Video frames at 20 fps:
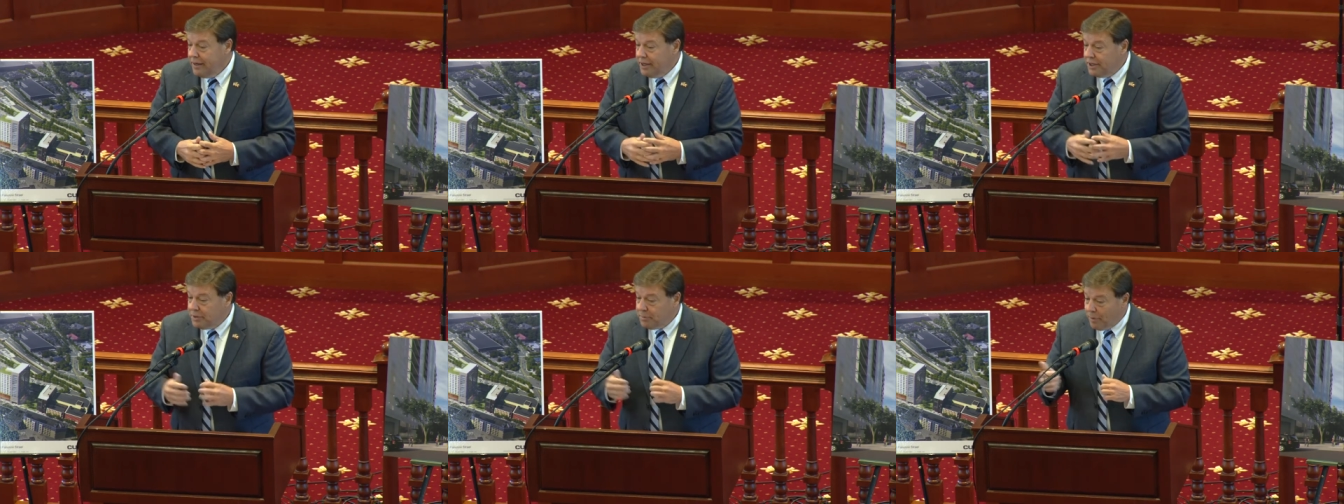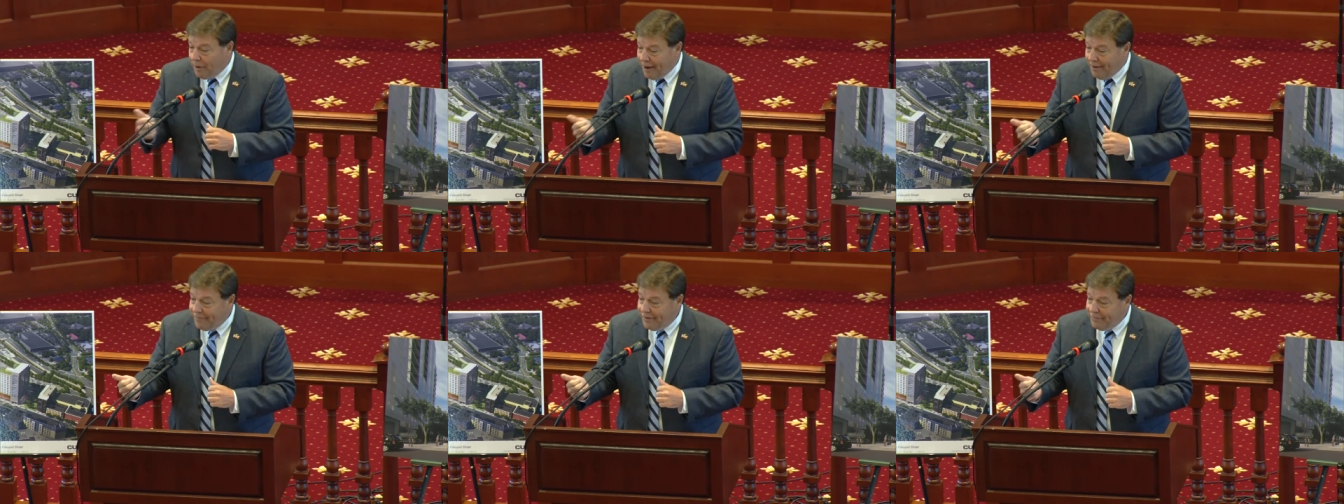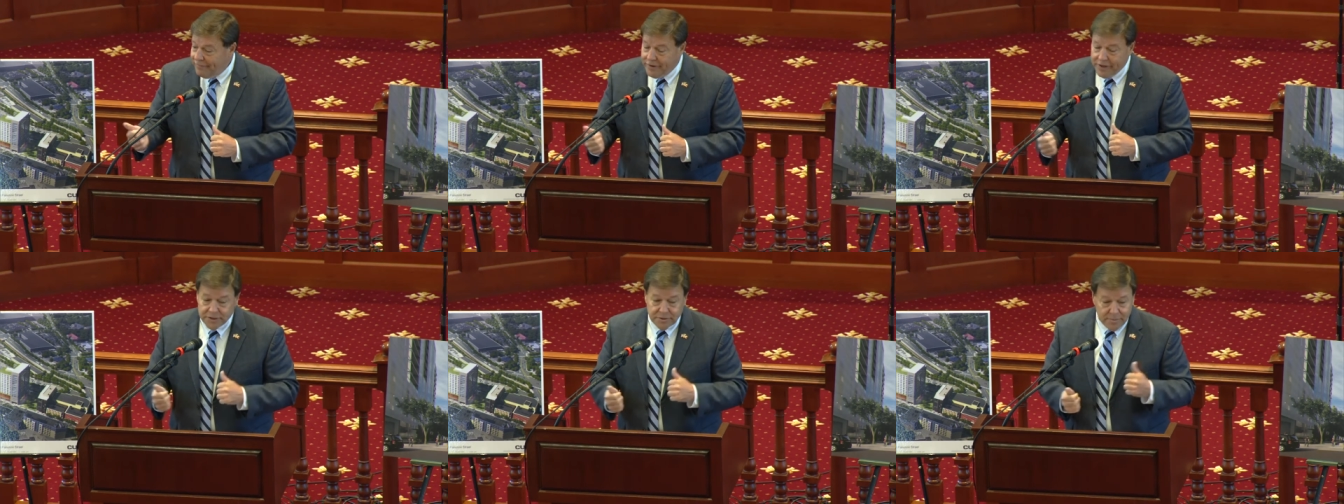it's
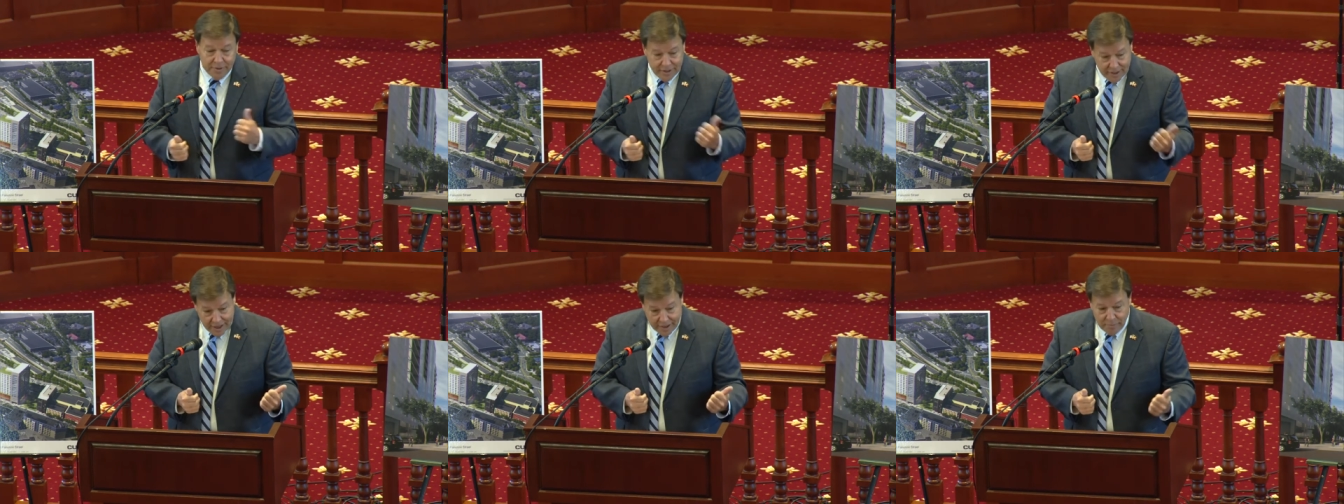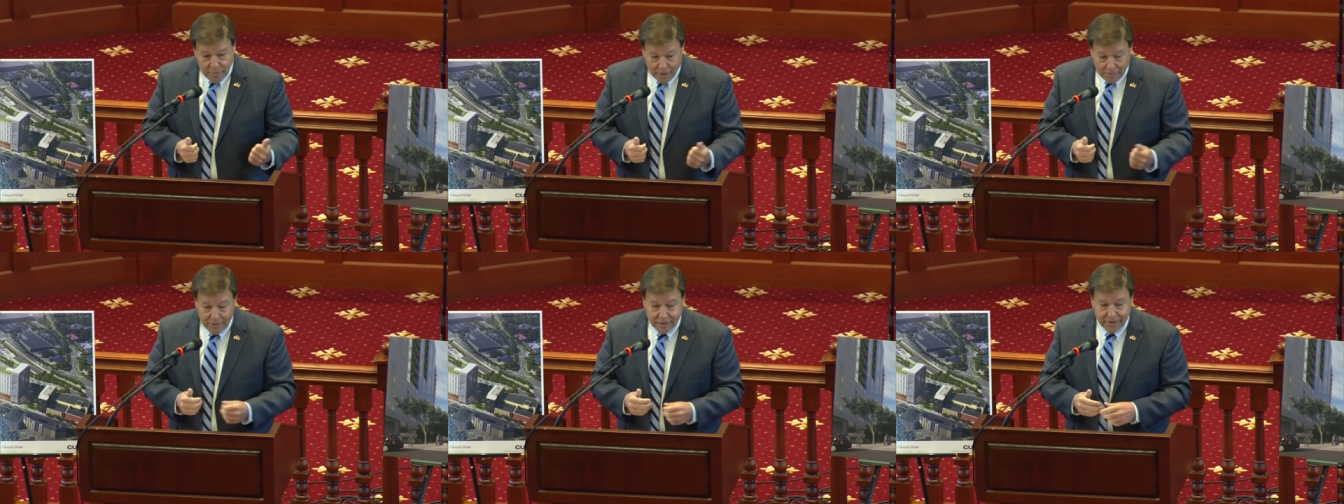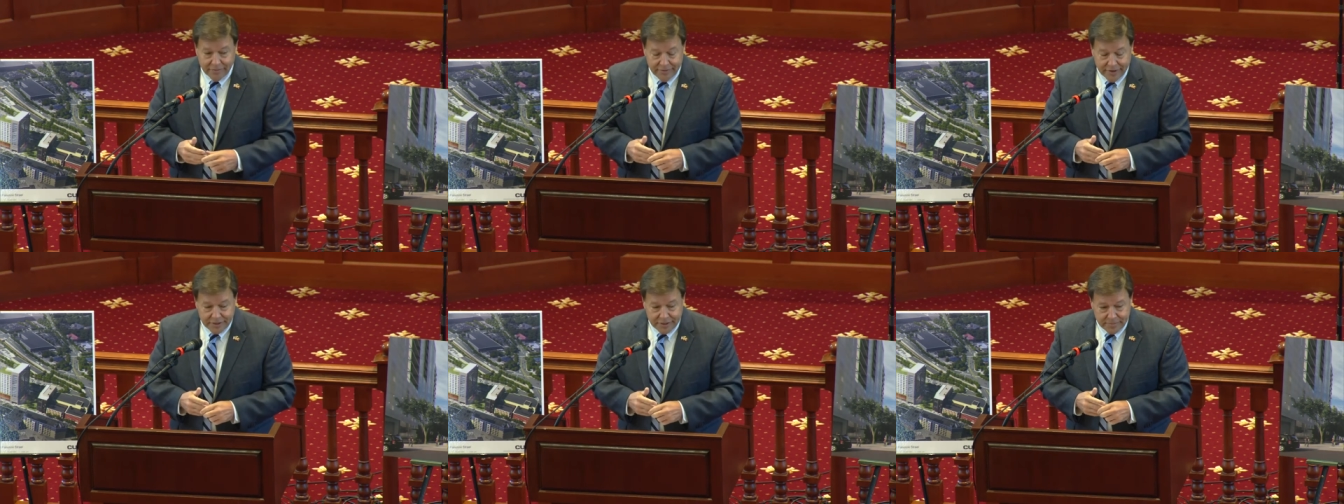private investment and
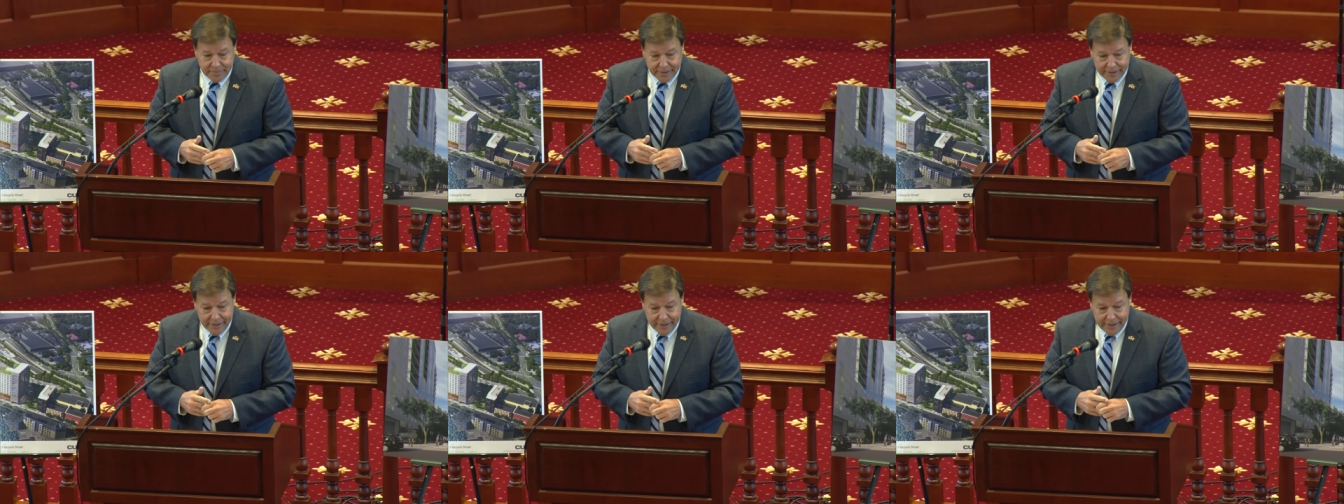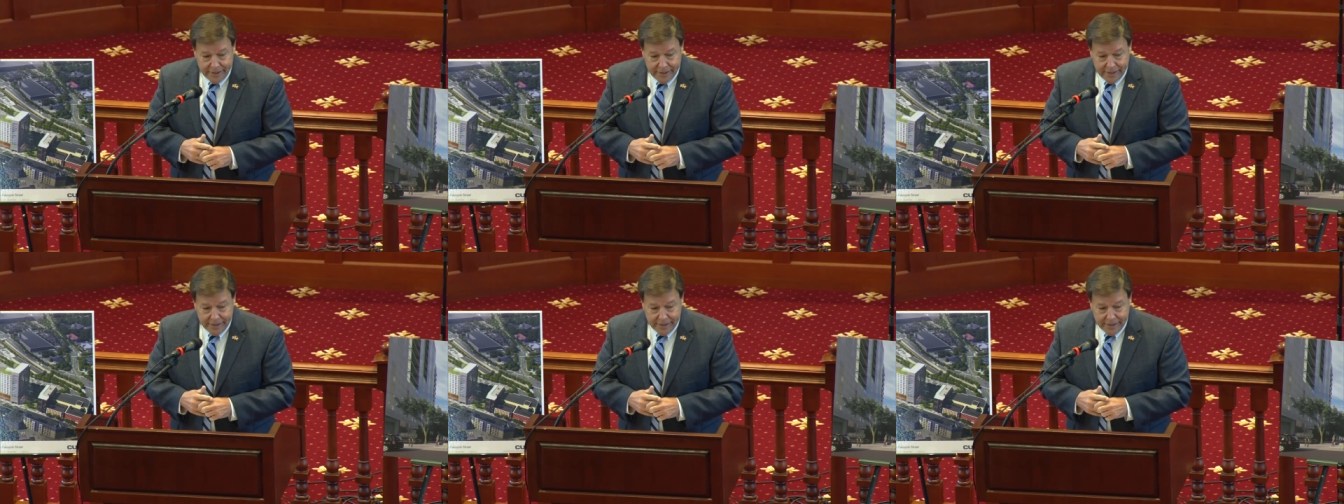public investment,